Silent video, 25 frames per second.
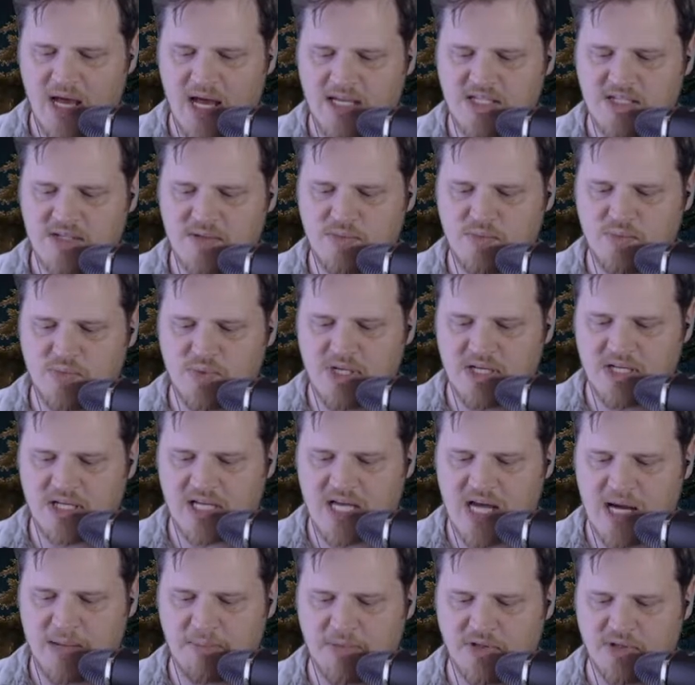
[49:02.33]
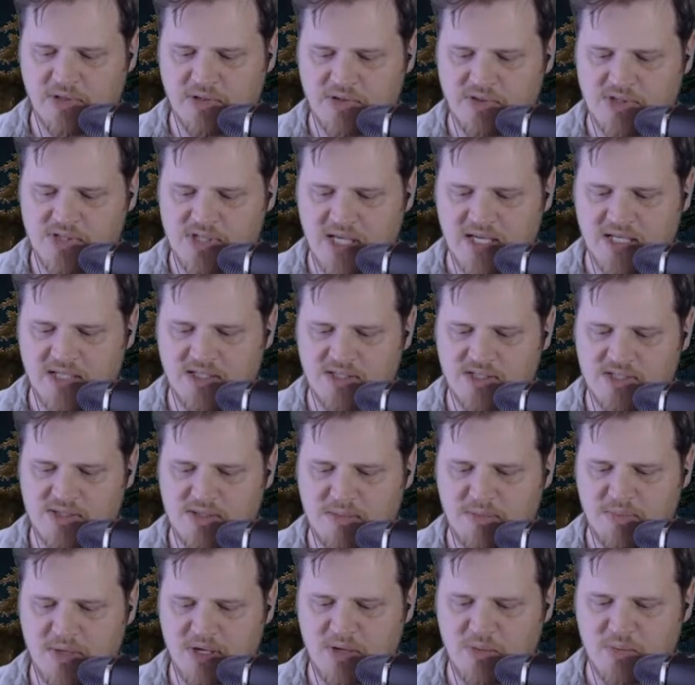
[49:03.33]
I did read a couple of those
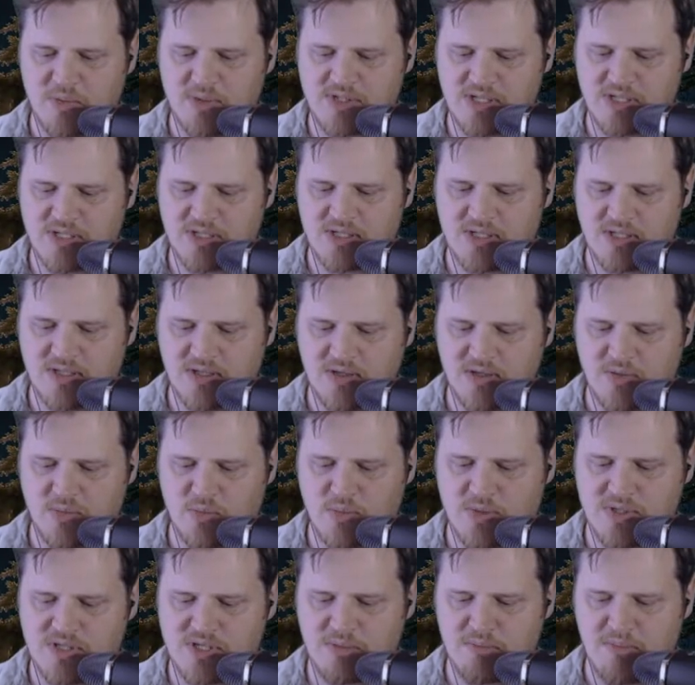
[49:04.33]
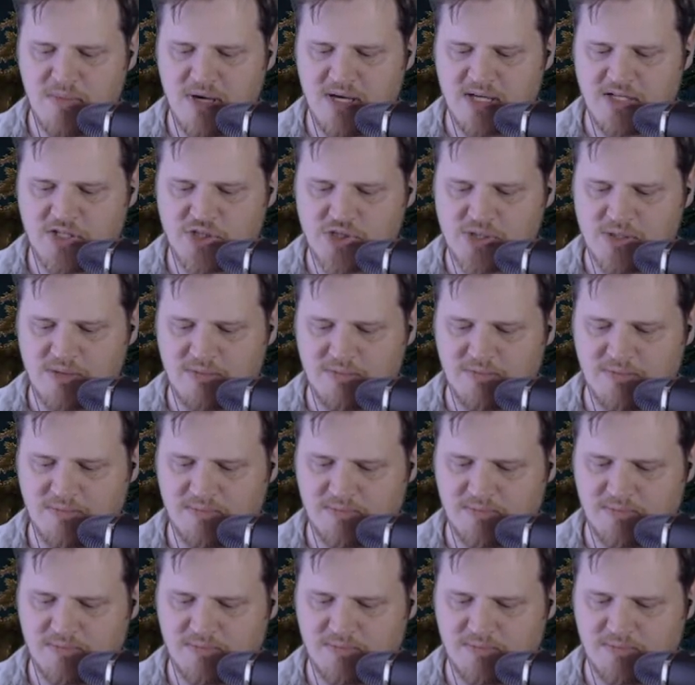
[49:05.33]
things, but it wasn't much.